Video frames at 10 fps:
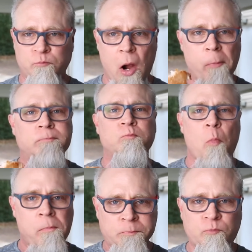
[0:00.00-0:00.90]
But
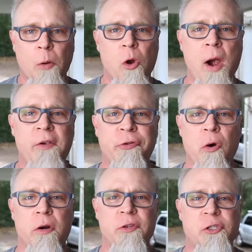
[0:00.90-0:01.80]
I'll go ahead and
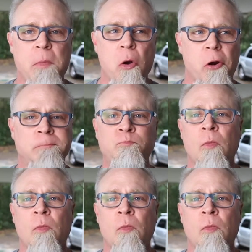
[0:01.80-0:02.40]
throw it on the smoker.